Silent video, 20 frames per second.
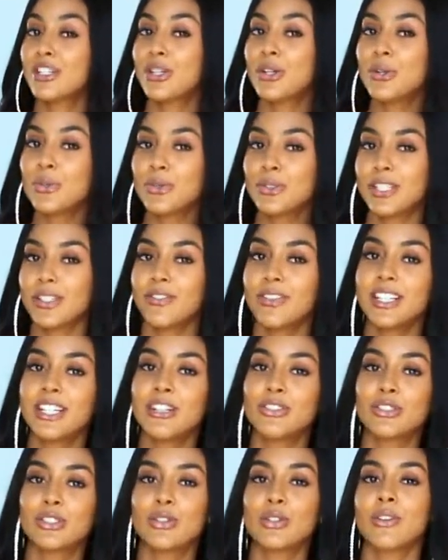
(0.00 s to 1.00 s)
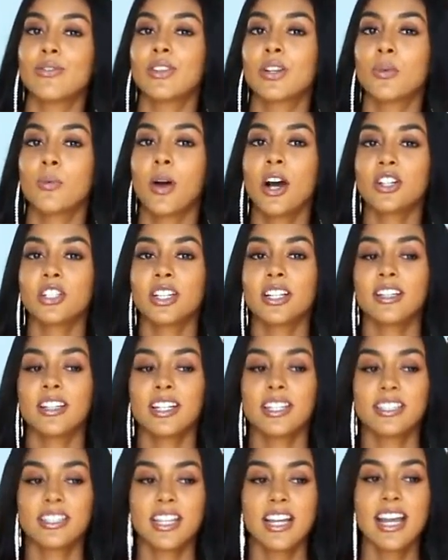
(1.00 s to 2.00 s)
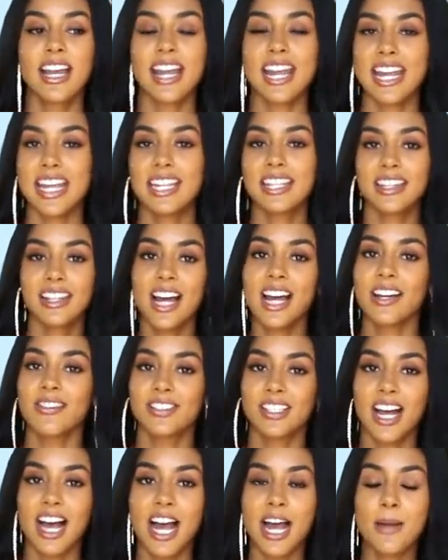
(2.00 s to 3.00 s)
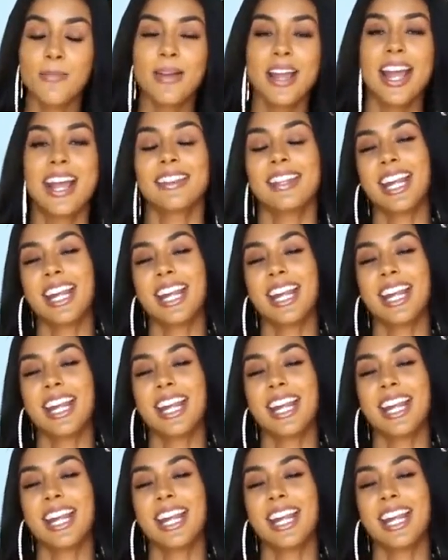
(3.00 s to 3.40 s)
tuned to video 2 if you're watching this in live time.